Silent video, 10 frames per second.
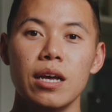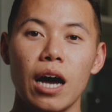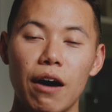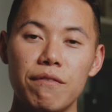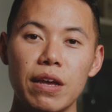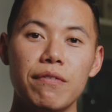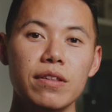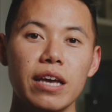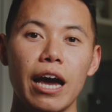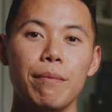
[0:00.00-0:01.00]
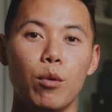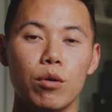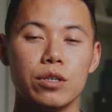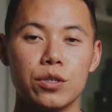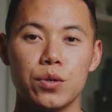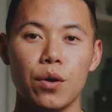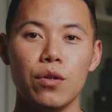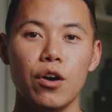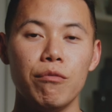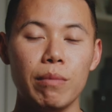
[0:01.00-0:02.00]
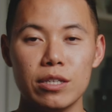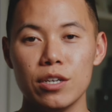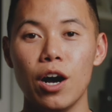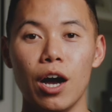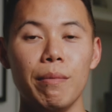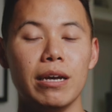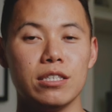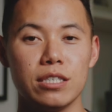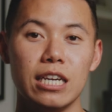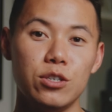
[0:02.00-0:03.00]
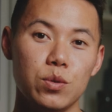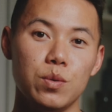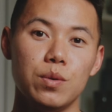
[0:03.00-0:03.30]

I've definitely had more control over my time and schedule.